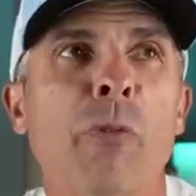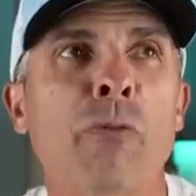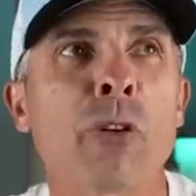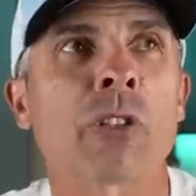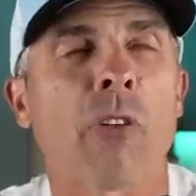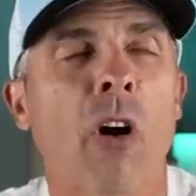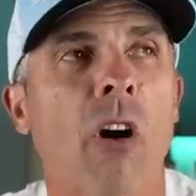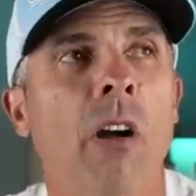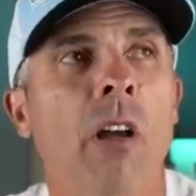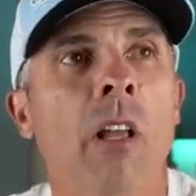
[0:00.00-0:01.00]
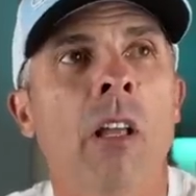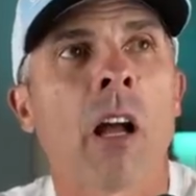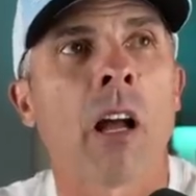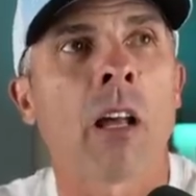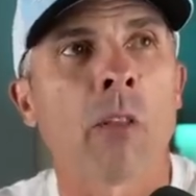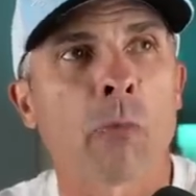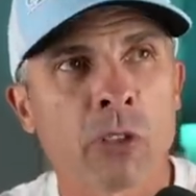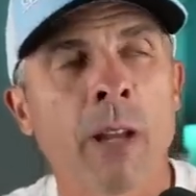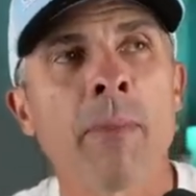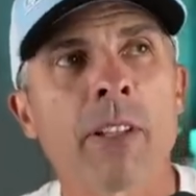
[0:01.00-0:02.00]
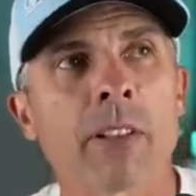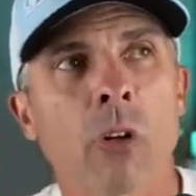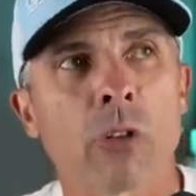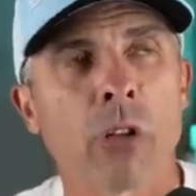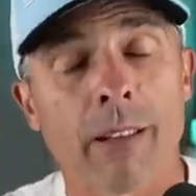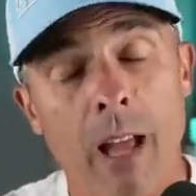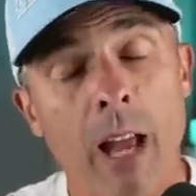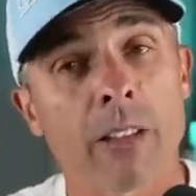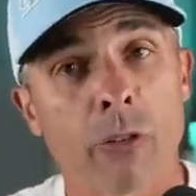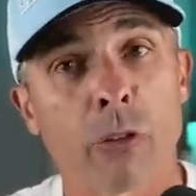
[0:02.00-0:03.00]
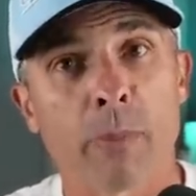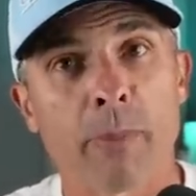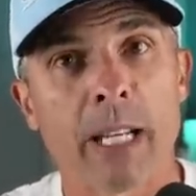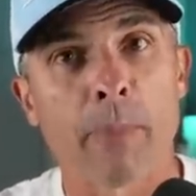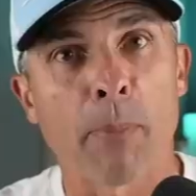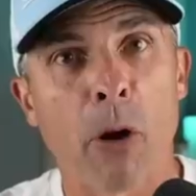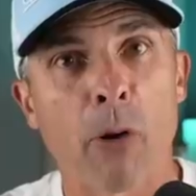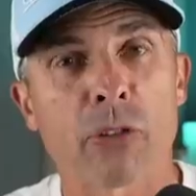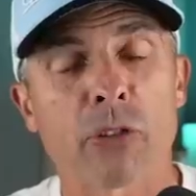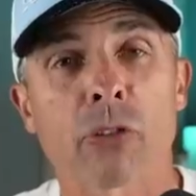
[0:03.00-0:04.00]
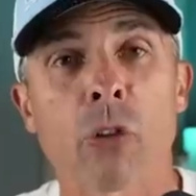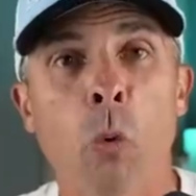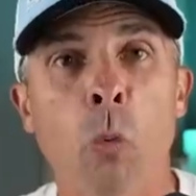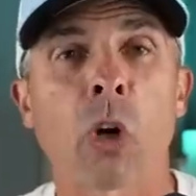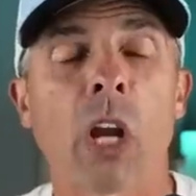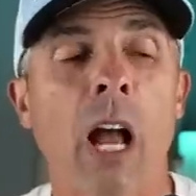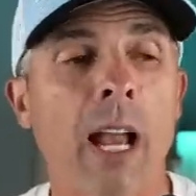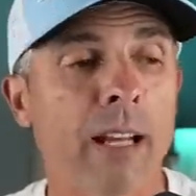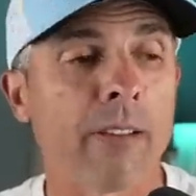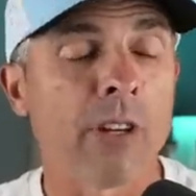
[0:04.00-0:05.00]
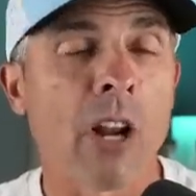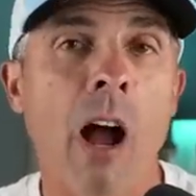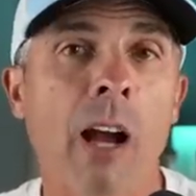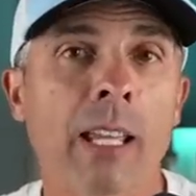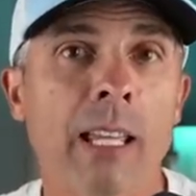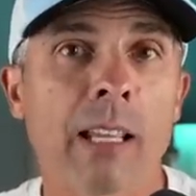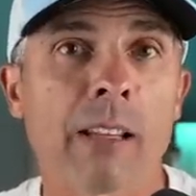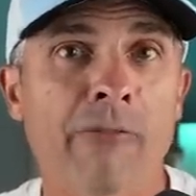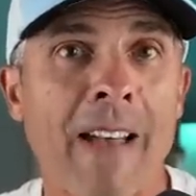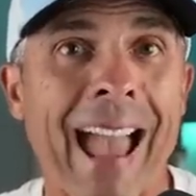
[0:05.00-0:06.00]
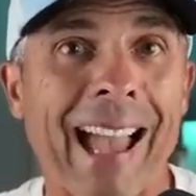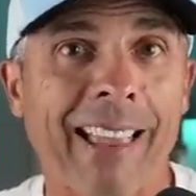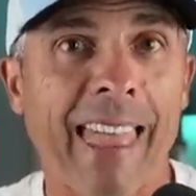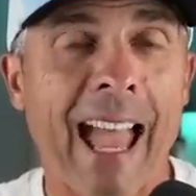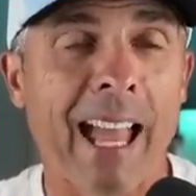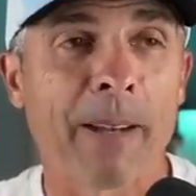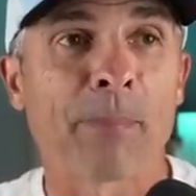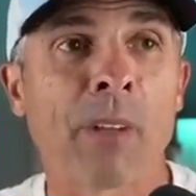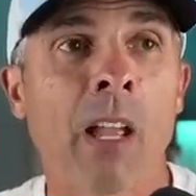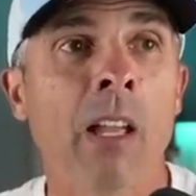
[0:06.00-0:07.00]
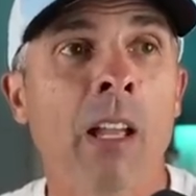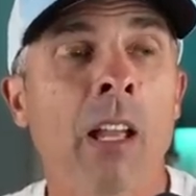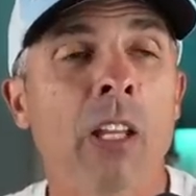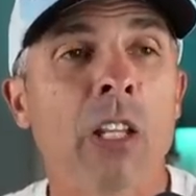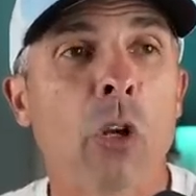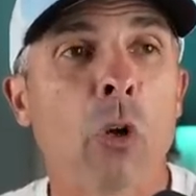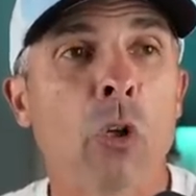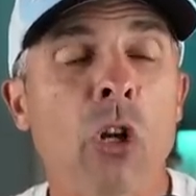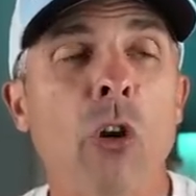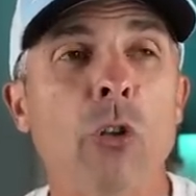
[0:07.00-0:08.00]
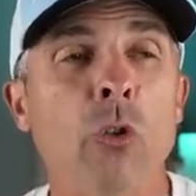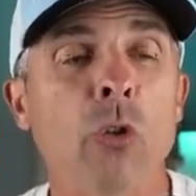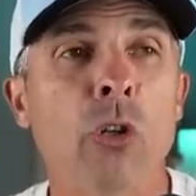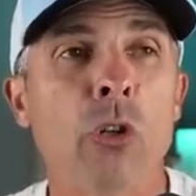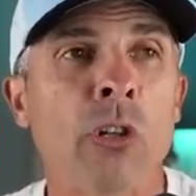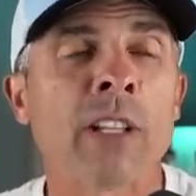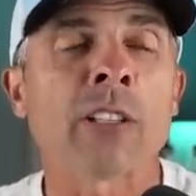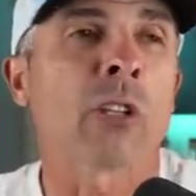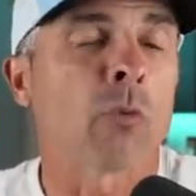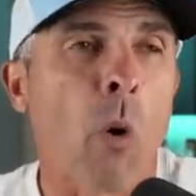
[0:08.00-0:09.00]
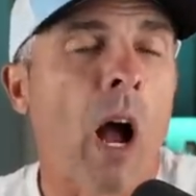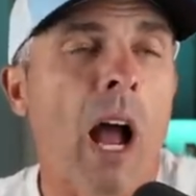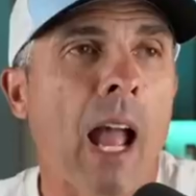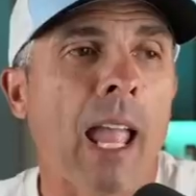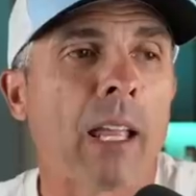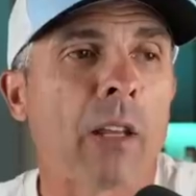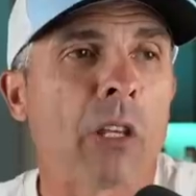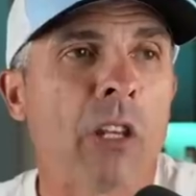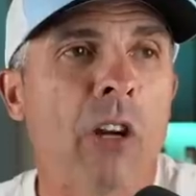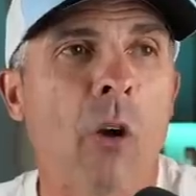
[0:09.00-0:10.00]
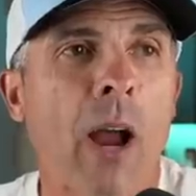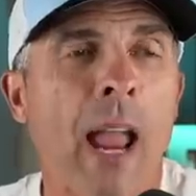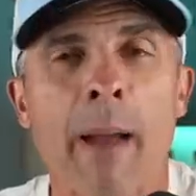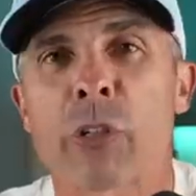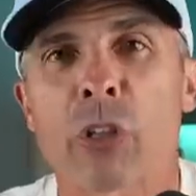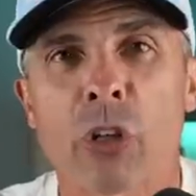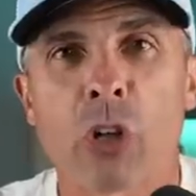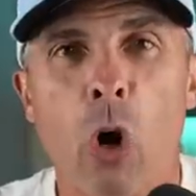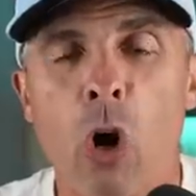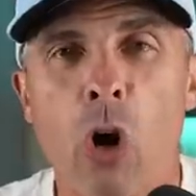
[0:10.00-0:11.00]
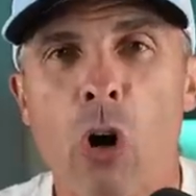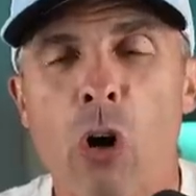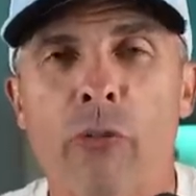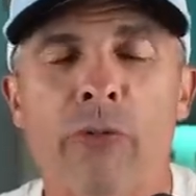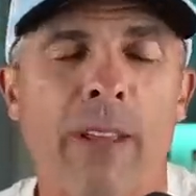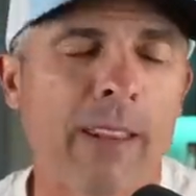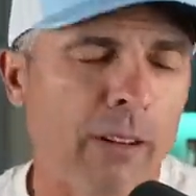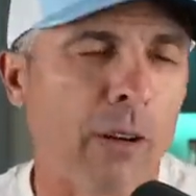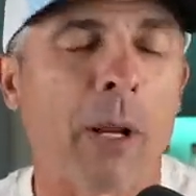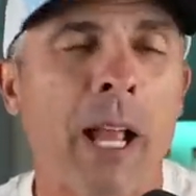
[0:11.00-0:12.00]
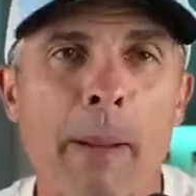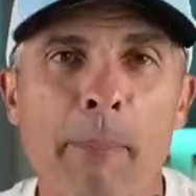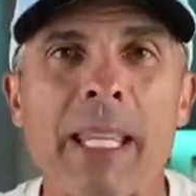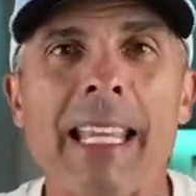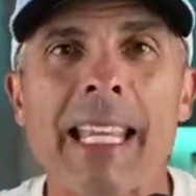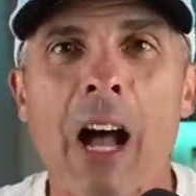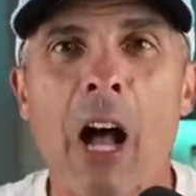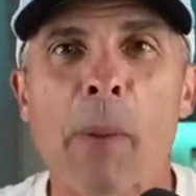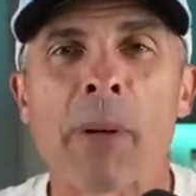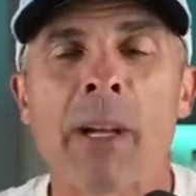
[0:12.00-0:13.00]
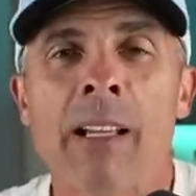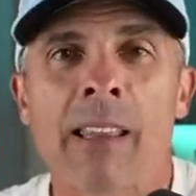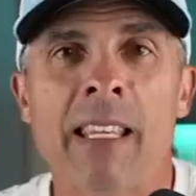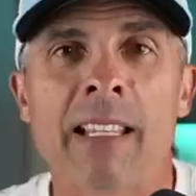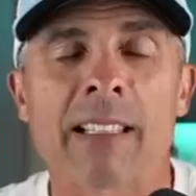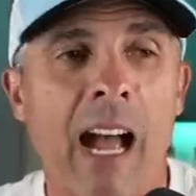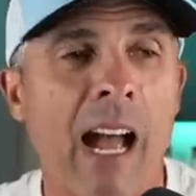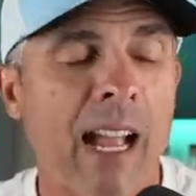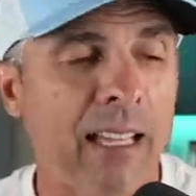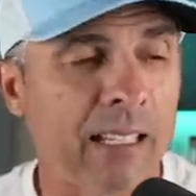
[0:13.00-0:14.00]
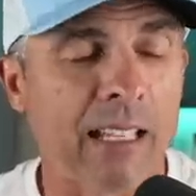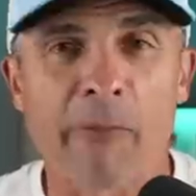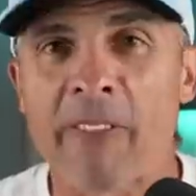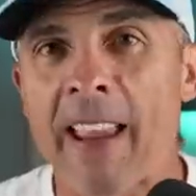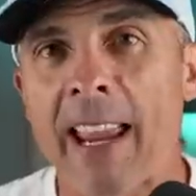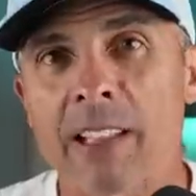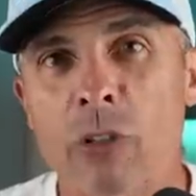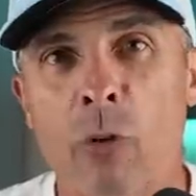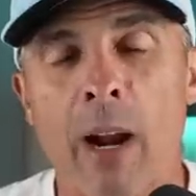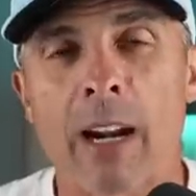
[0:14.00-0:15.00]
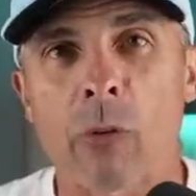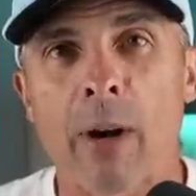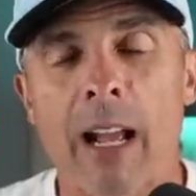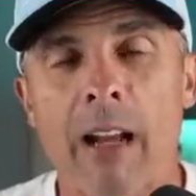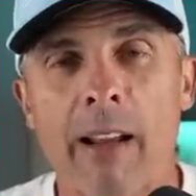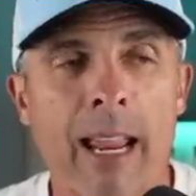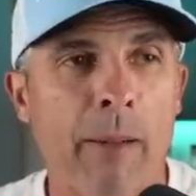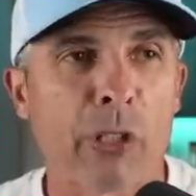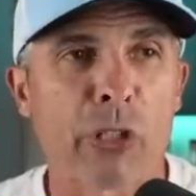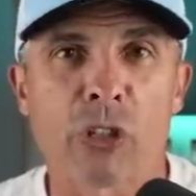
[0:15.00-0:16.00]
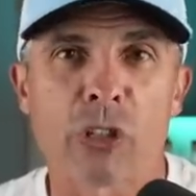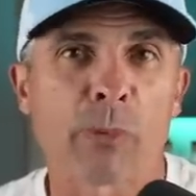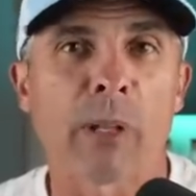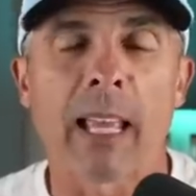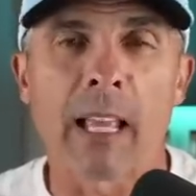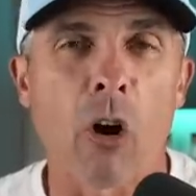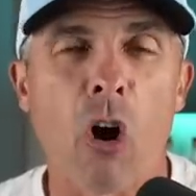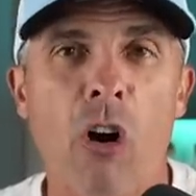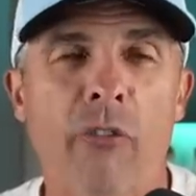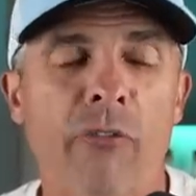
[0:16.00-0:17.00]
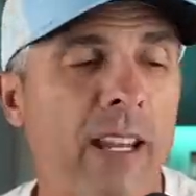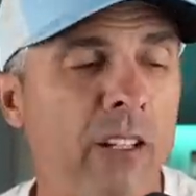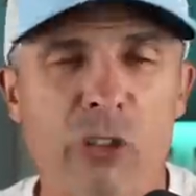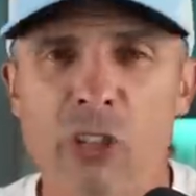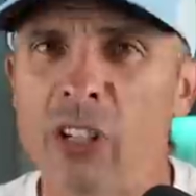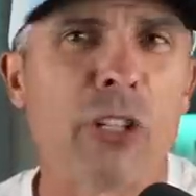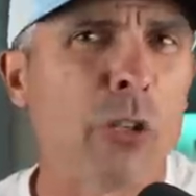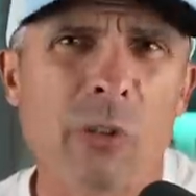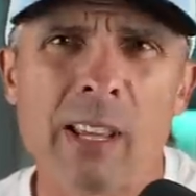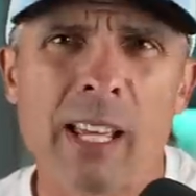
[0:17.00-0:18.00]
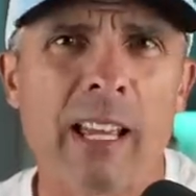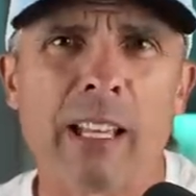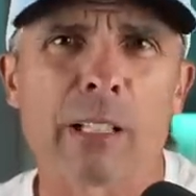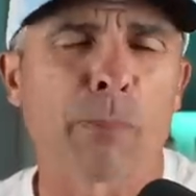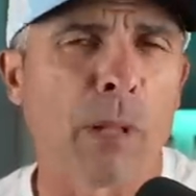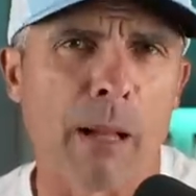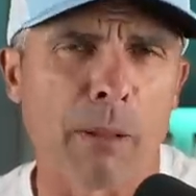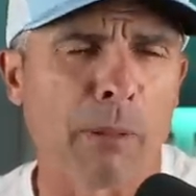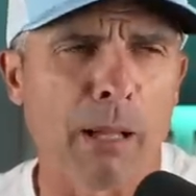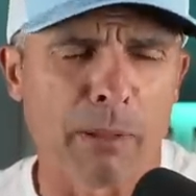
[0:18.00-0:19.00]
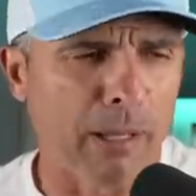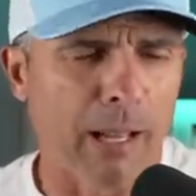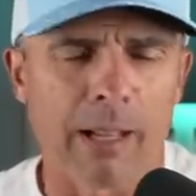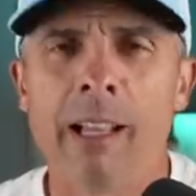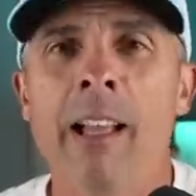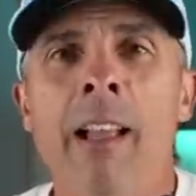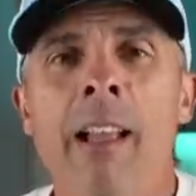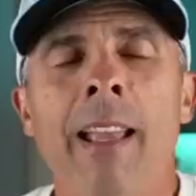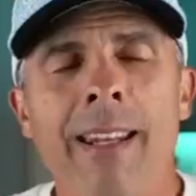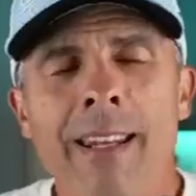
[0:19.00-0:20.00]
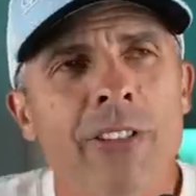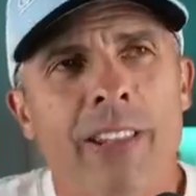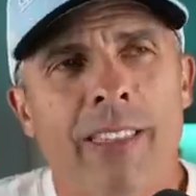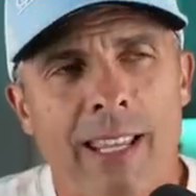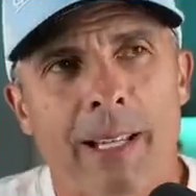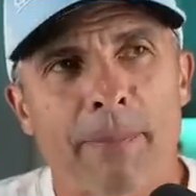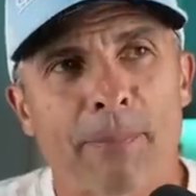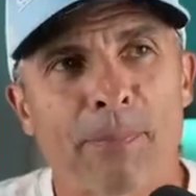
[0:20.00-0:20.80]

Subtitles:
First of all, a lot of the social media posts were kind of knocking the fact that, you know, this is why, you know, amateur golf, and they're kind of beating up these guys and the fans crowding around amateurs playing golf, and you shouldn't do this, blah, blah, blah, blah, blah. And here's the thing.